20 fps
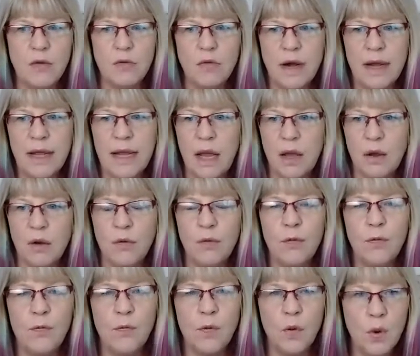running out of
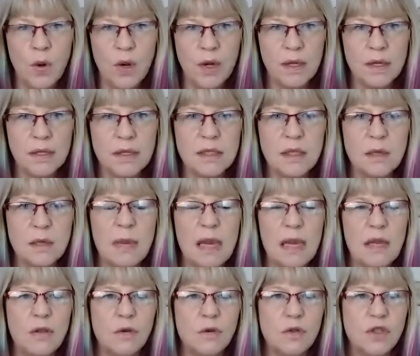focus to
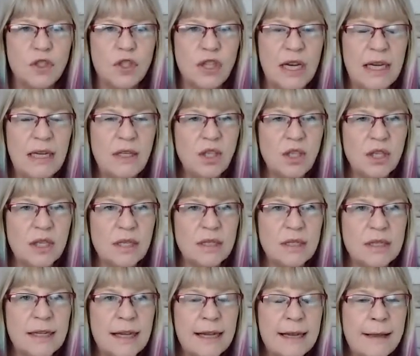make those
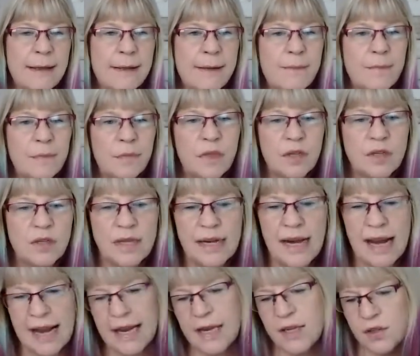changes, there's an
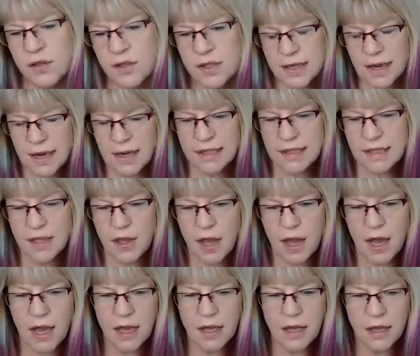exercise
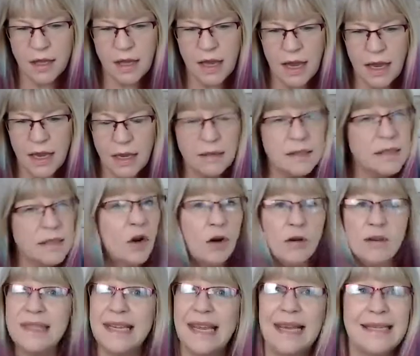that it's
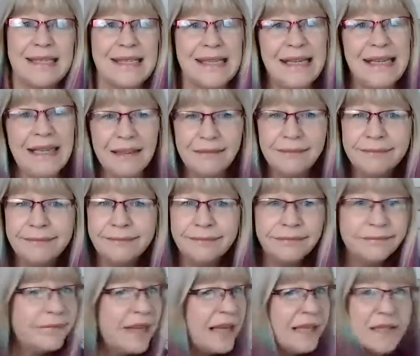not sexy.
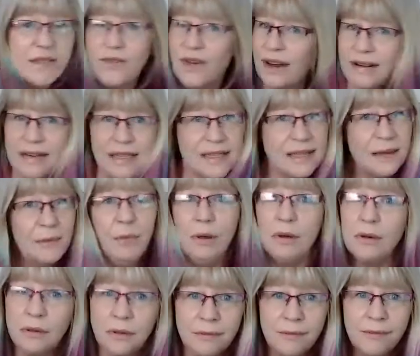It's very simple.